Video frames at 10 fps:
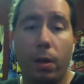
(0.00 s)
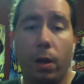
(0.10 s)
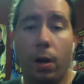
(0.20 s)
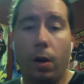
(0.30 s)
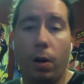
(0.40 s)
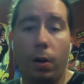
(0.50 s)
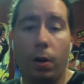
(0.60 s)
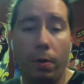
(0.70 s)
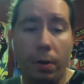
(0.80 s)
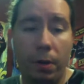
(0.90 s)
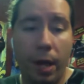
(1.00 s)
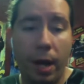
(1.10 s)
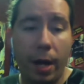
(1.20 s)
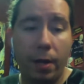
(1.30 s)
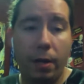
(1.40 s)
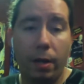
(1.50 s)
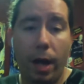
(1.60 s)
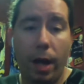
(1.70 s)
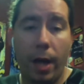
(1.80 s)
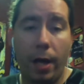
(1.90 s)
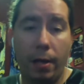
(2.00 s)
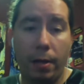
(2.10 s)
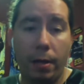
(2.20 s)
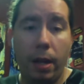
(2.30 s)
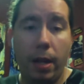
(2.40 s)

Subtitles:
are not alike.